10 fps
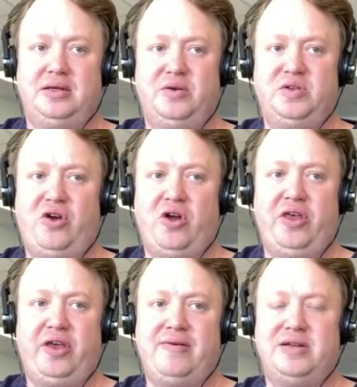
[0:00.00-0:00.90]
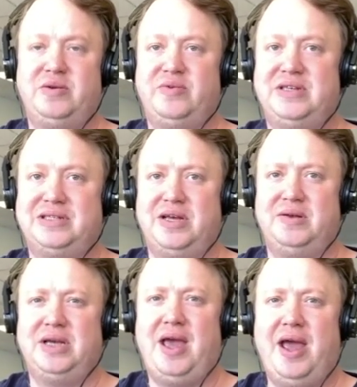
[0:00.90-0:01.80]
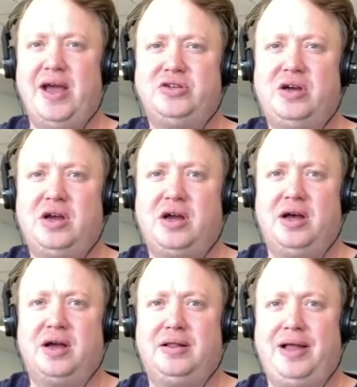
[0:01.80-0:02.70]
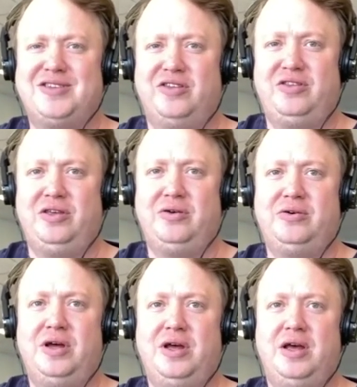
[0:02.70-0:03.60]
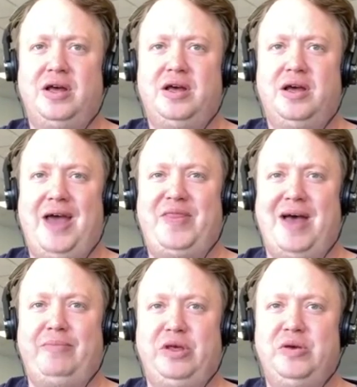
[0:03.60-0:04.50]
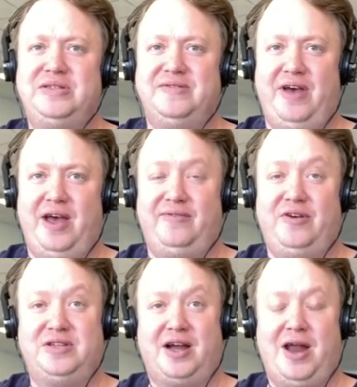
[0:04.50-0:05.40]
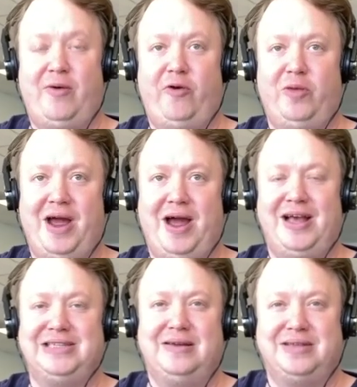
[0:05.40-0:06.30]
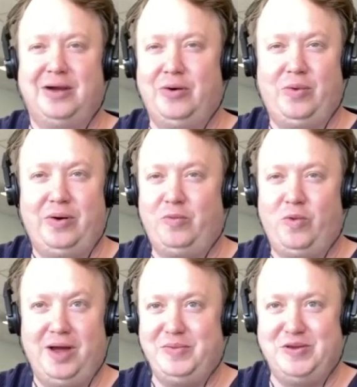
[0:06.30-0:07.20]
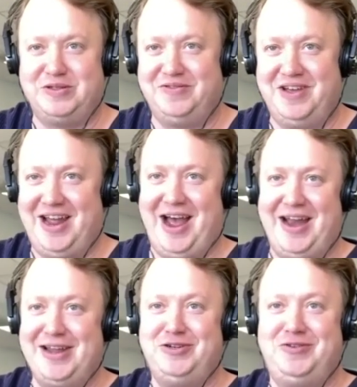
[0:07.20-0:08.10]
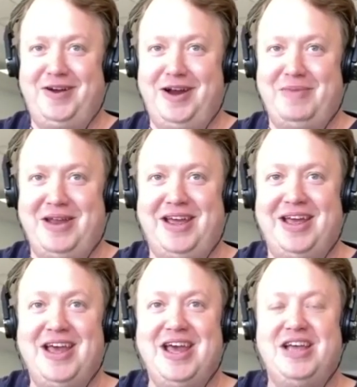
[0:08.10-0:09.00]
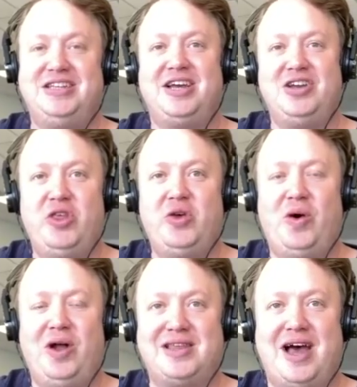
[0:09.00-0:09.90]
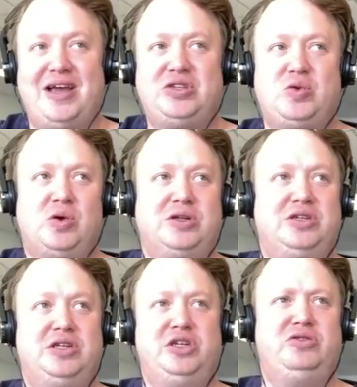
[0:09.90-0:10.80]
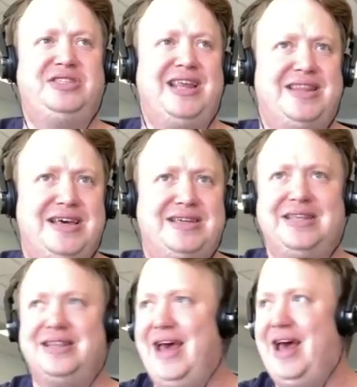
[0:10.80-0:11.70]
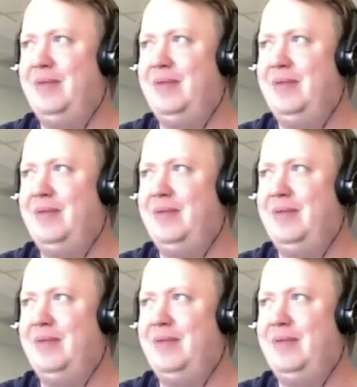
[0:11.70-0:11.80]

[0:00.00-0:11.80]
There was a girl that came up to me recently and was like, hey, I took a class with you at that Muse event. And first I kind of rolled my eyes and I was like, what Muse event? I didn't do very many. She's like, no, the one at the high school. You said this and that.